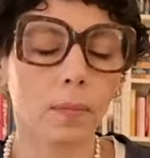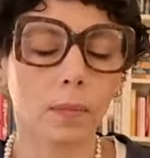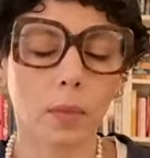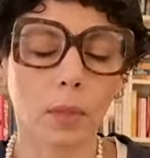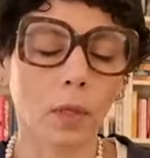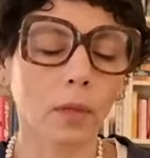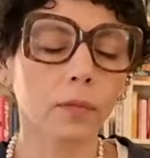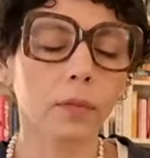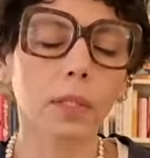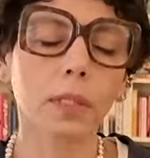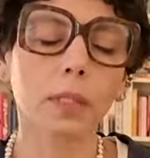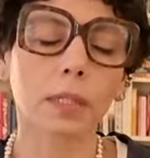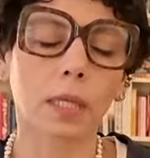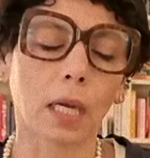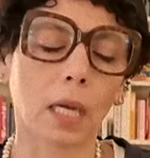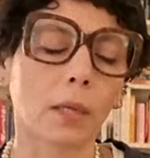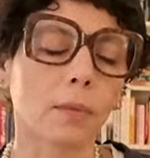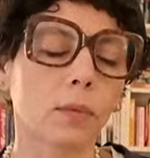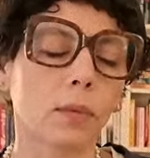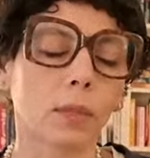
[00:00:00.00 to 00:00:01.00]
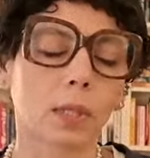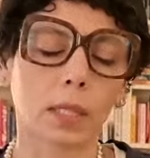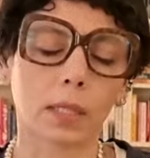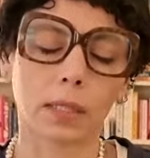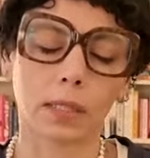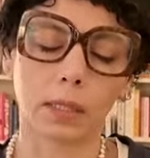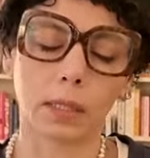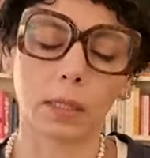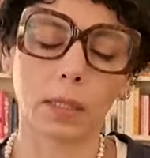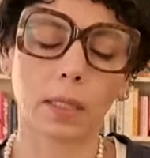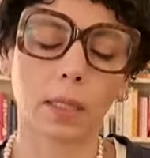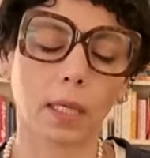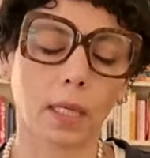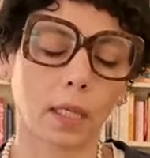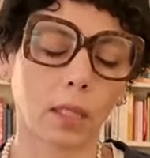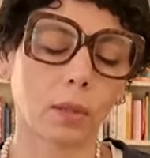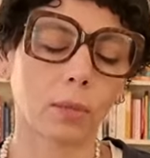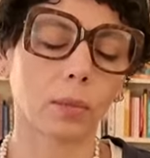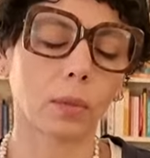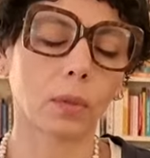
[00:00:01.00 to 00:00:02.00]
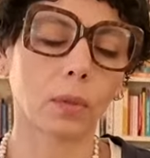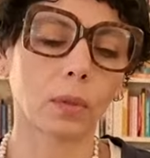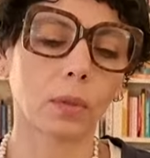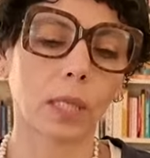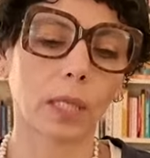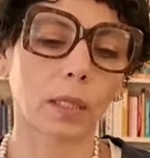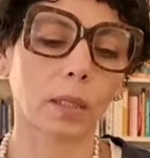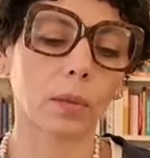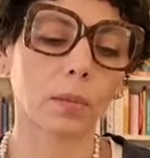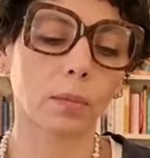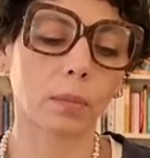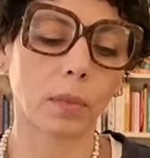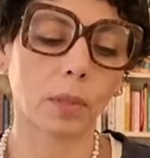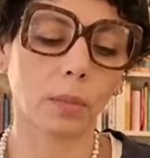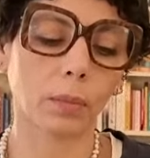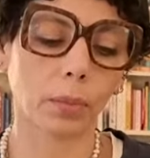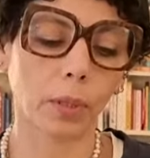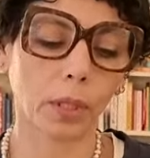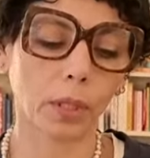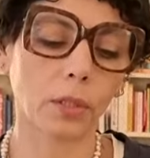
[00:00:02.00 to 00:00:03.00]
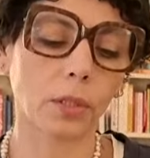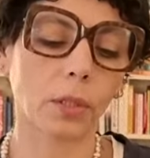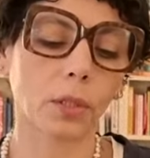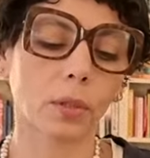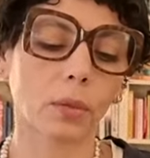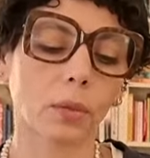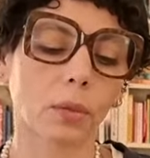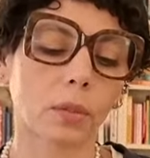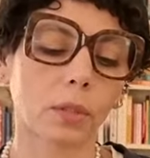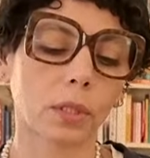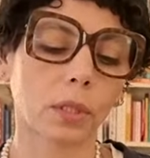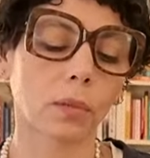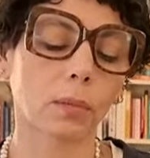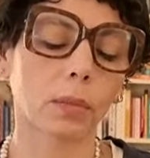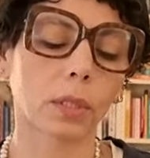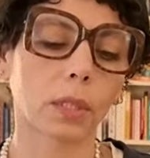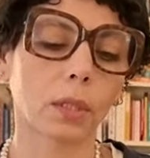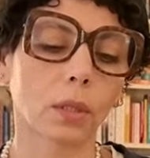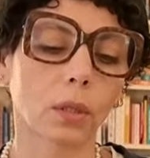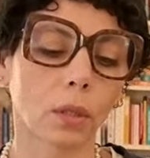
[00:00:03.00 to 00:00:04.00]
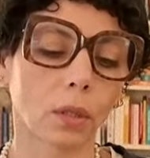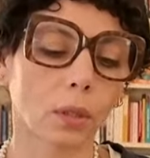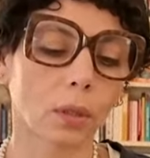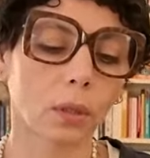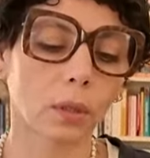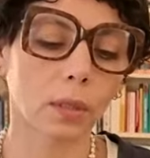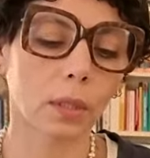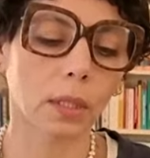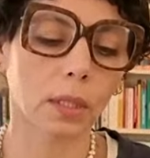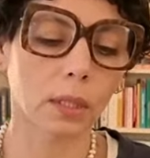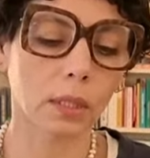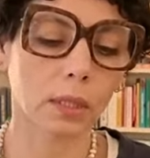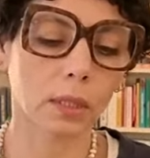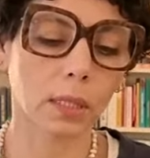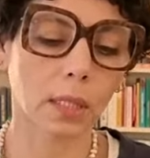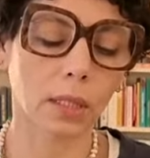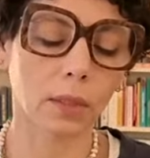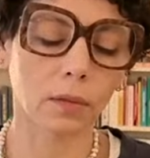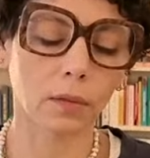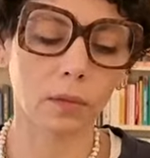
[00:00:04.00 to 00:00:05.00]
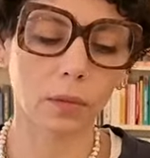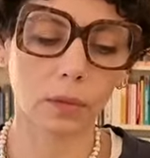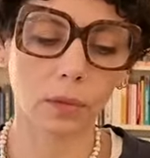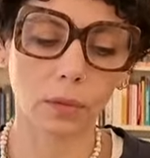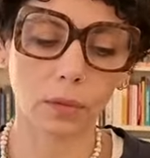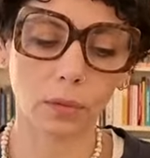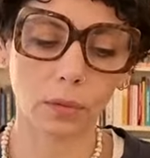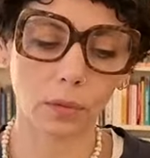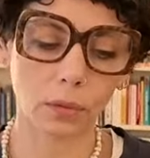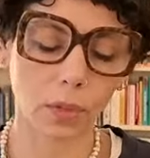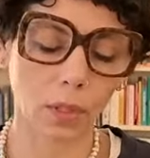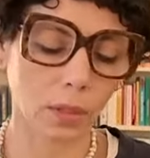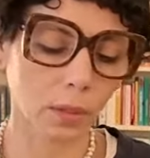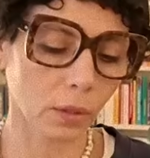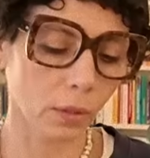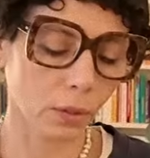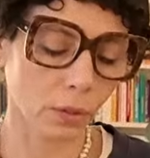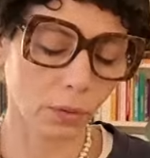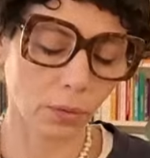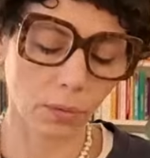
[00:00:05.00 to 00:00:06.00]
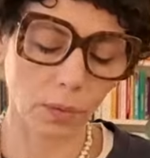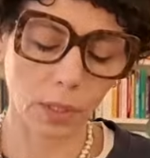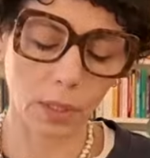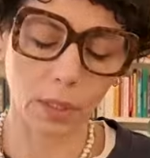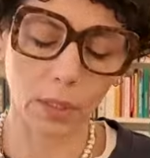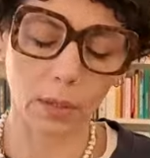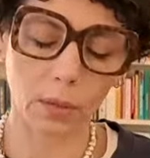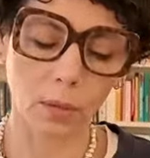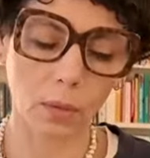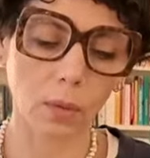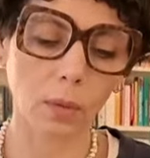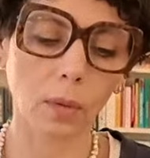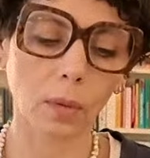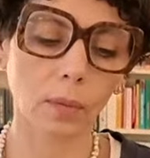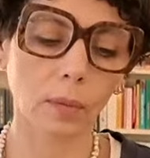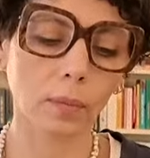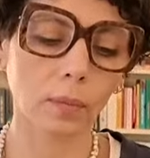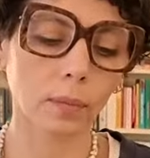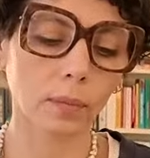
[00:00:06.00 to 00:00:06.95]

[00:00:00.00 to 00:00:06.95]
oftentimes when I see an animal, like a pigeon or something, hurt on the side of on the street, or